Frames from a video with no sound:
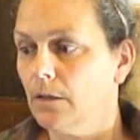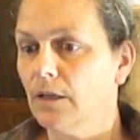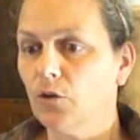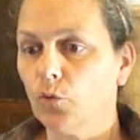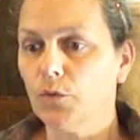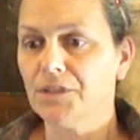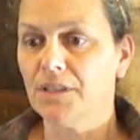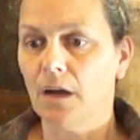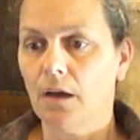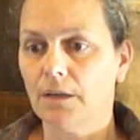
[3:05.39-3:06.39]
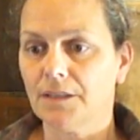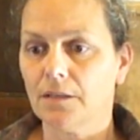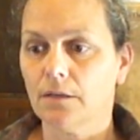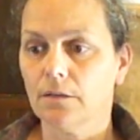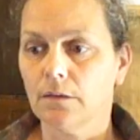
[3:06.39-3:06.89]
There was not,
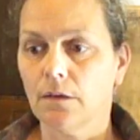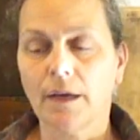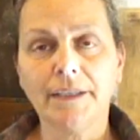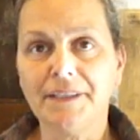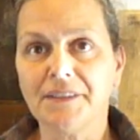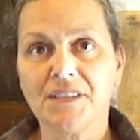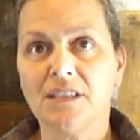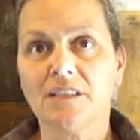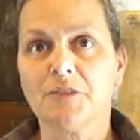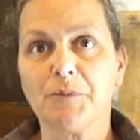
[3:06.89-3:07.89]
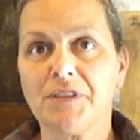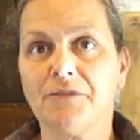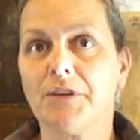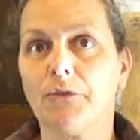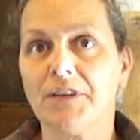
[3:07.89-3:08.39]
I didn't see a
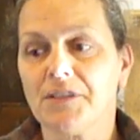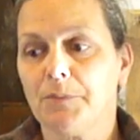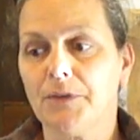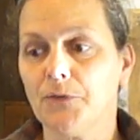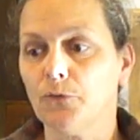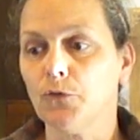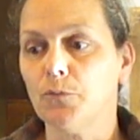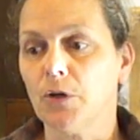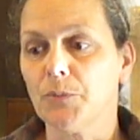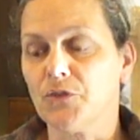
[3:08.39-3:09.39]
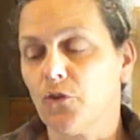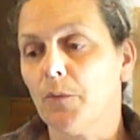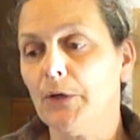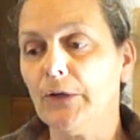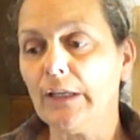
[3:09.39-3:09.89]
specific recipe for rhubarb
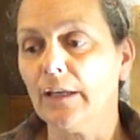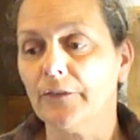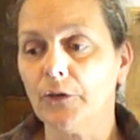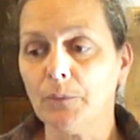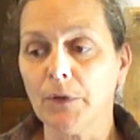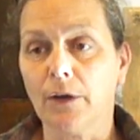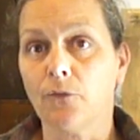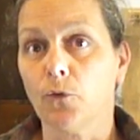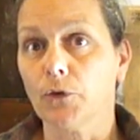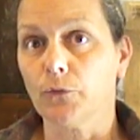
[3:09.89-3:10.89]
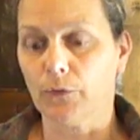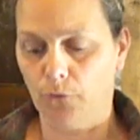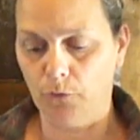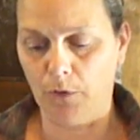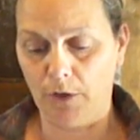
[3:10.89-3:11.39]
strawberry leather, but I've worked with
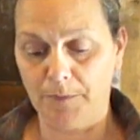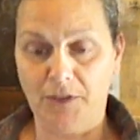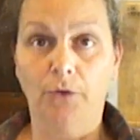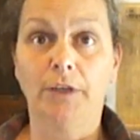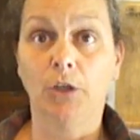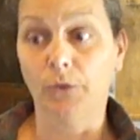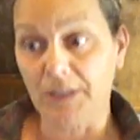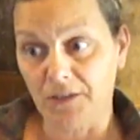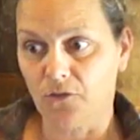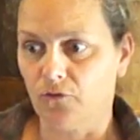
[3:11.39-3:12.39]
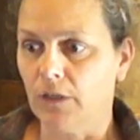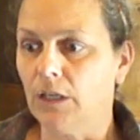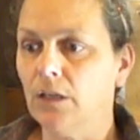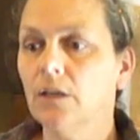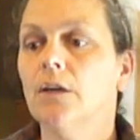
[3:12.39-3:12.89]
rhubarb, so I know it's
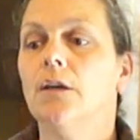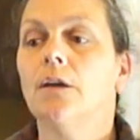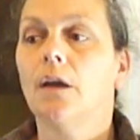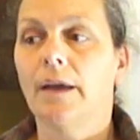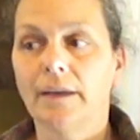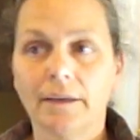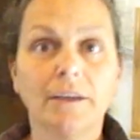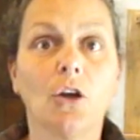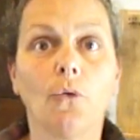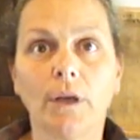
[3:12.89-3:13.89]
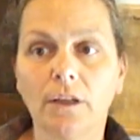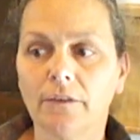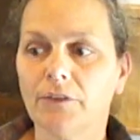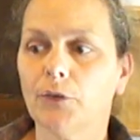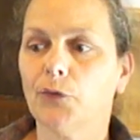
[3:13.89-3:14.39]
stringy, and I know I
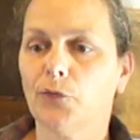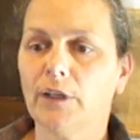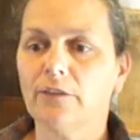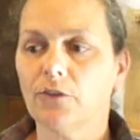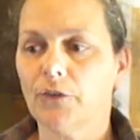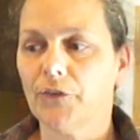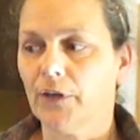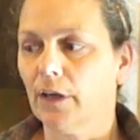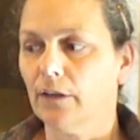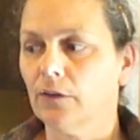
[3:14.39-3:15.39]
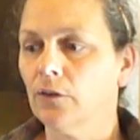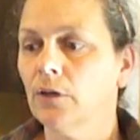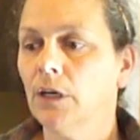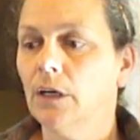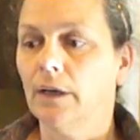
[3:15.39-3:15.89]
love those flavors
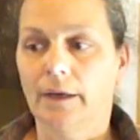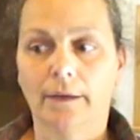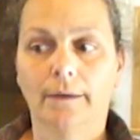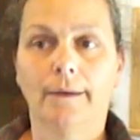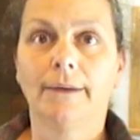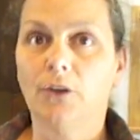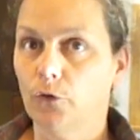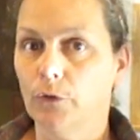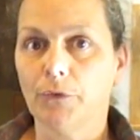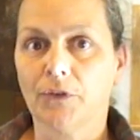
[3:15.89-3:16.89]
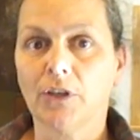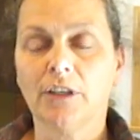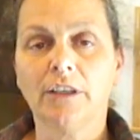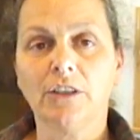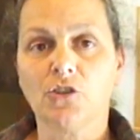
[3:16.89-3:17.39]
together, and I knew it was going
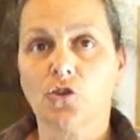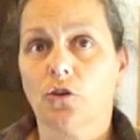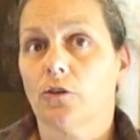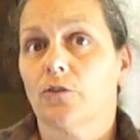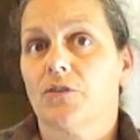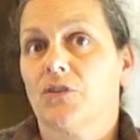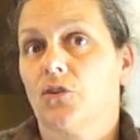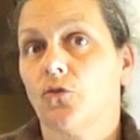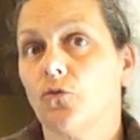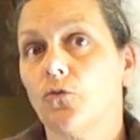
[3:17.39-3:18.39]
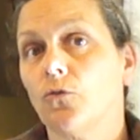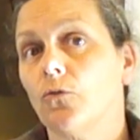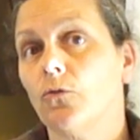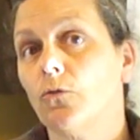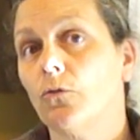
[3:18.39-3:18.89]
to need sugar,
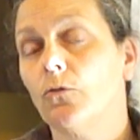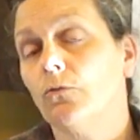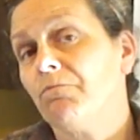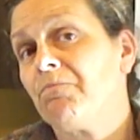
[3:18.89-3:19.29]
so